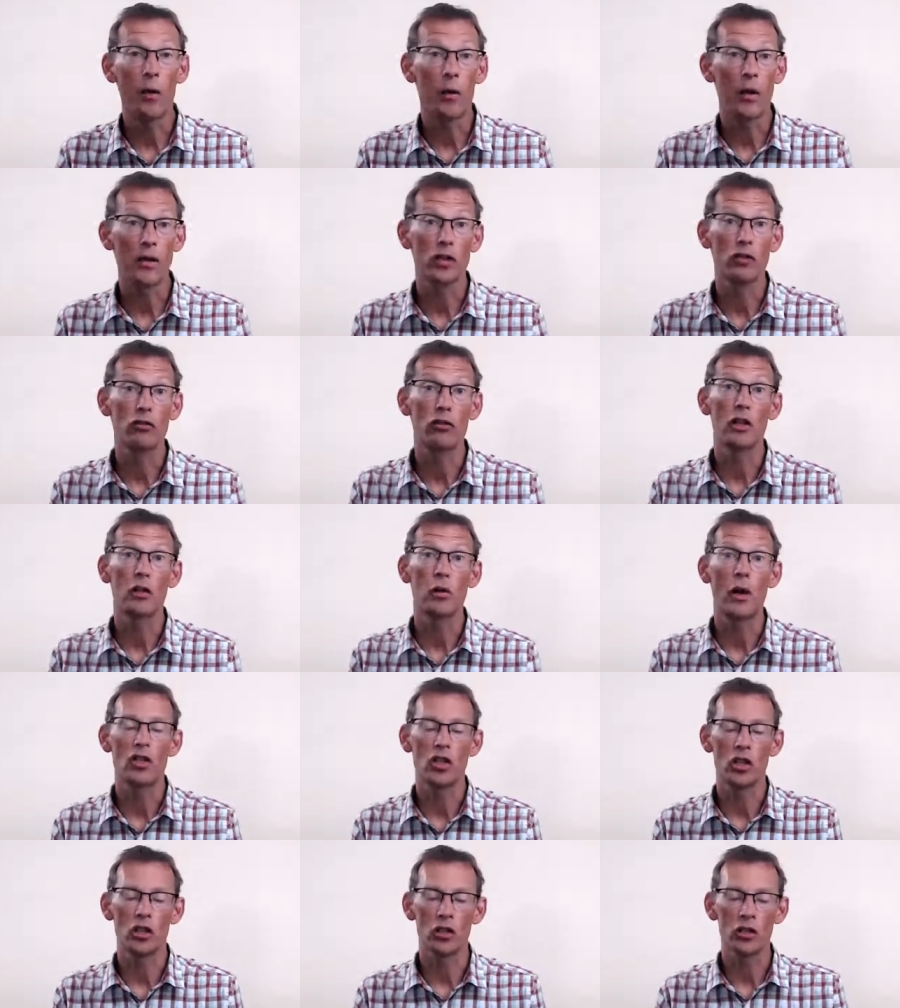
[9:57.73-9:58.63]
that's a great
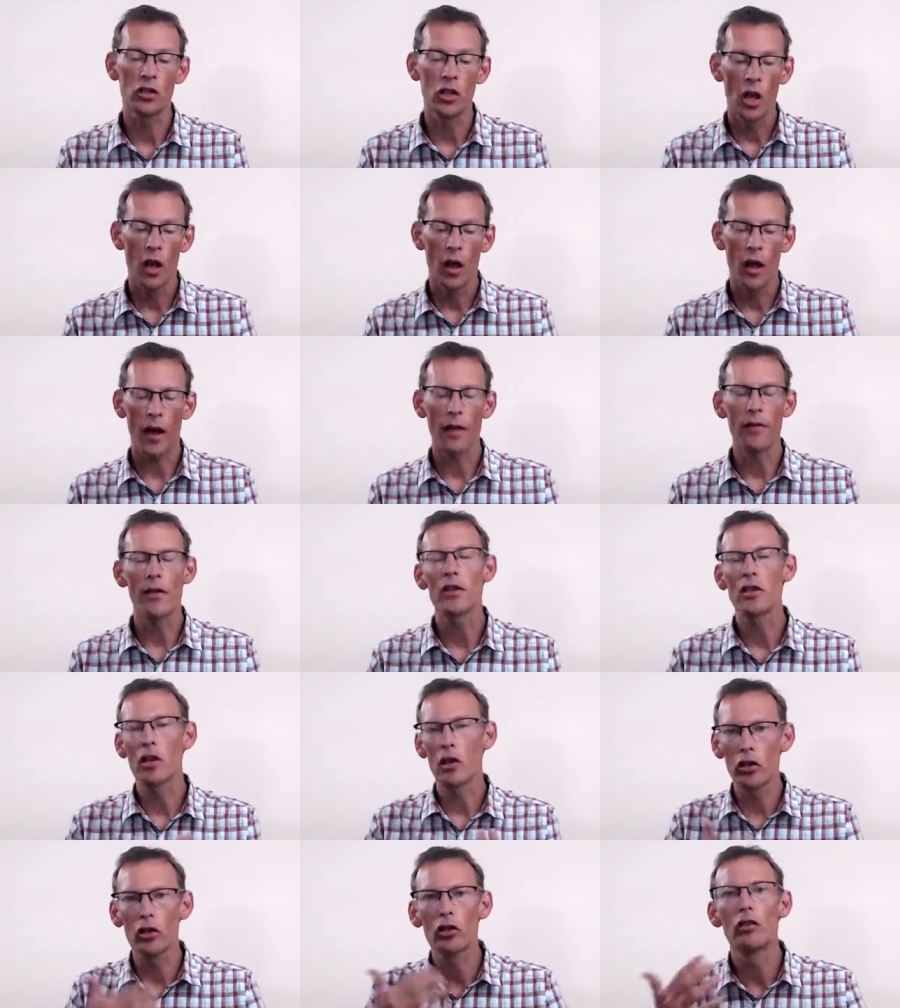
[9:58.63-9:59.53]
question because and there's a
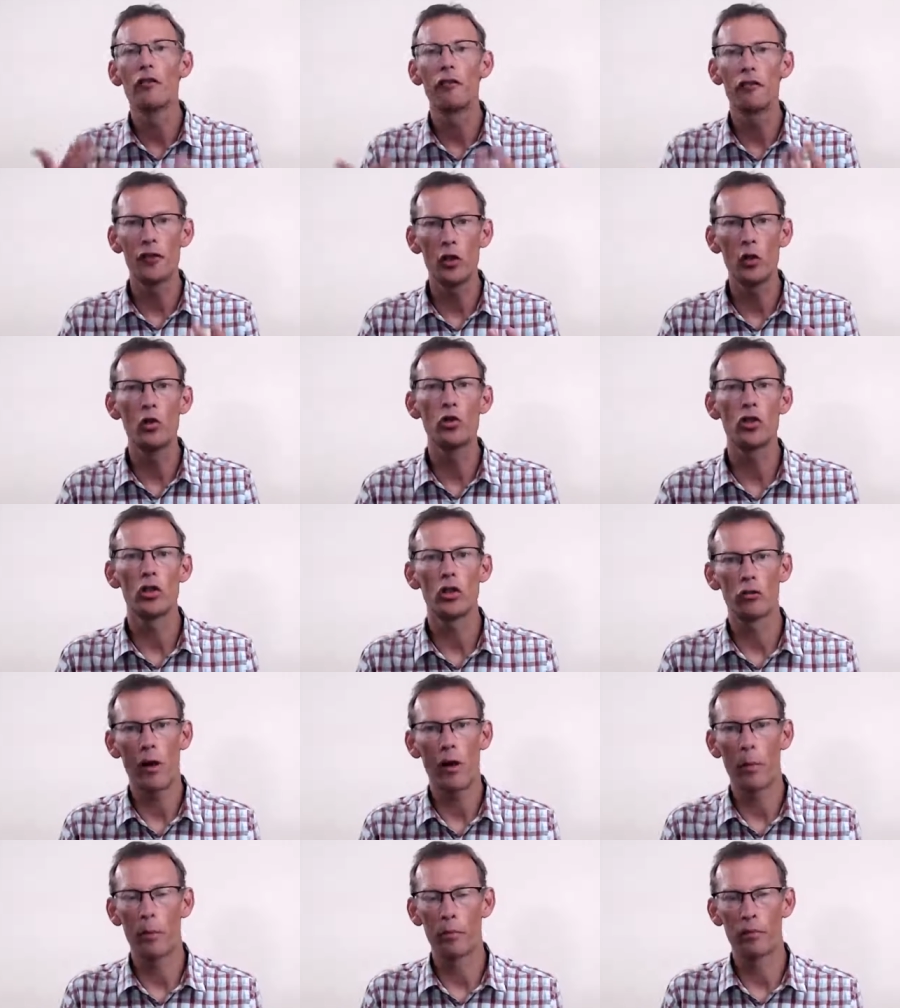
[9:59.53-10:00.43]
lot of confusion
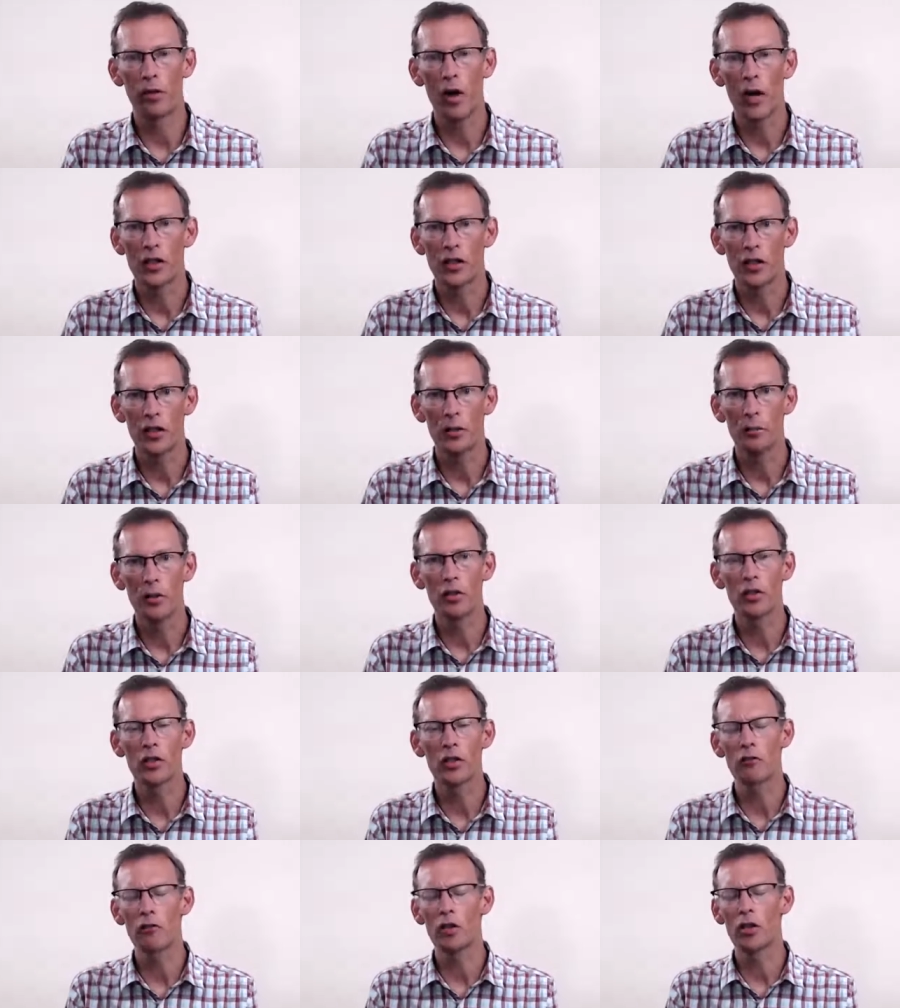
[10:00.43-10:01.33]
around pricing
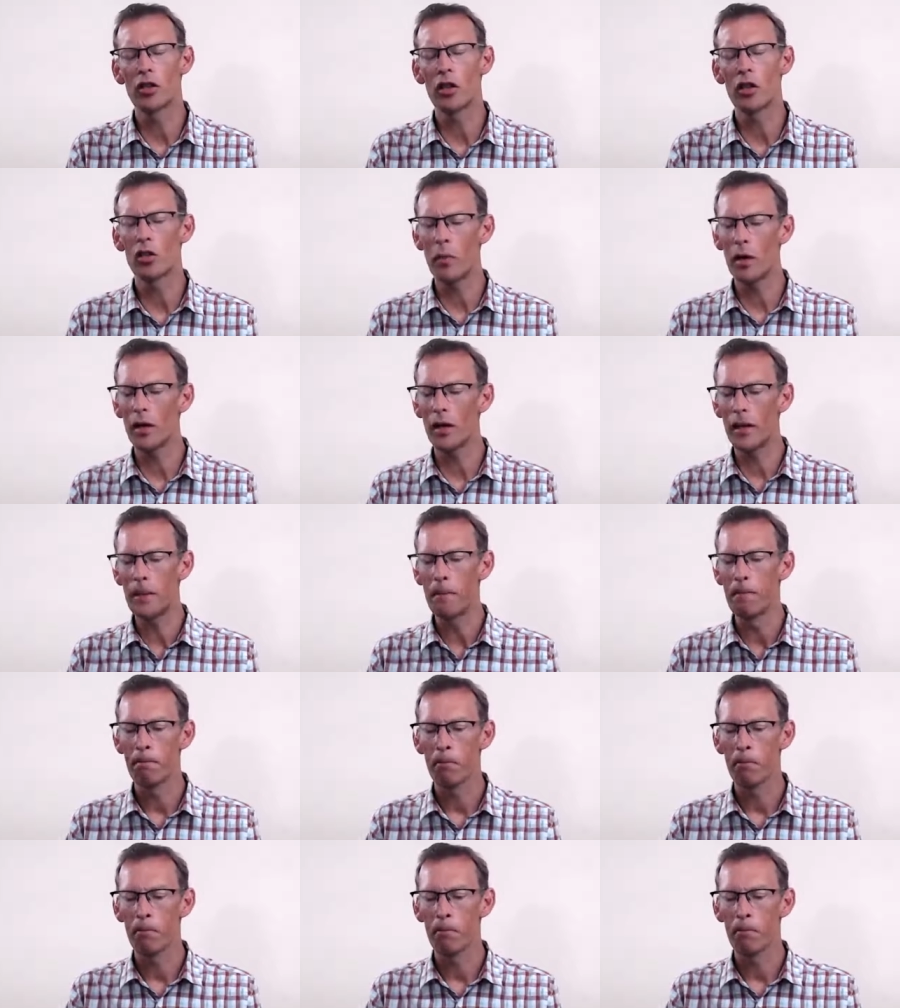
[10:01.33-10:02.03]
because there are so many